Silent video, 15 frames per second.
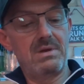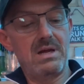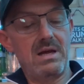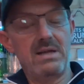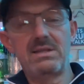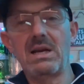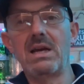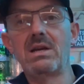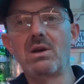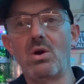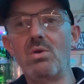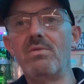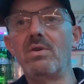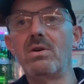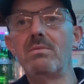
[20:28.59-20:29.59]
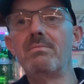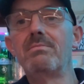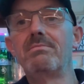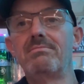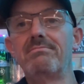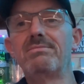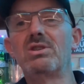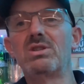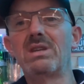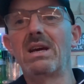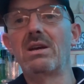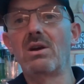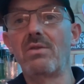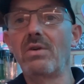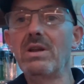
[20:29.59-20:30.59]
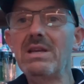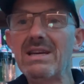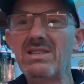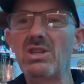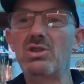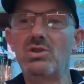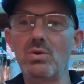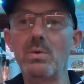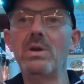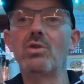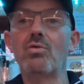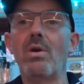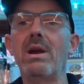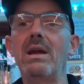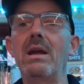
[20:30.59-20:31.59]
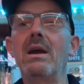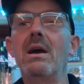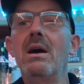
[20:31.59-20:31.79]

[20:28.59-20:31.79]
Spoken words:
takeover to take over. And yes, it's doing great.